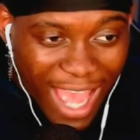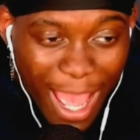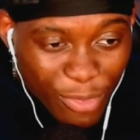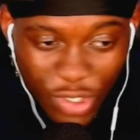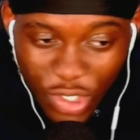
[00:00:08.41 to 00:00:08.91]

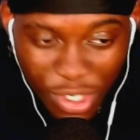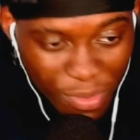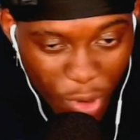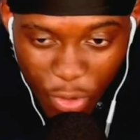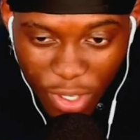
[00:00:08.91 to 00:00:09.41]
I'm on
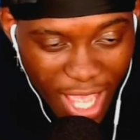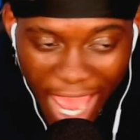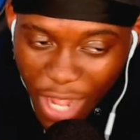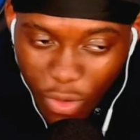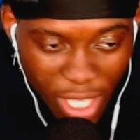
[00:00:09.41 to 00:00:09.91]
smoke. I
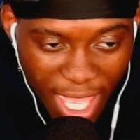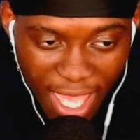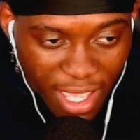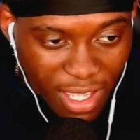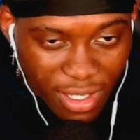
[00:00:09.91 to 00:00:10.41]
don't care.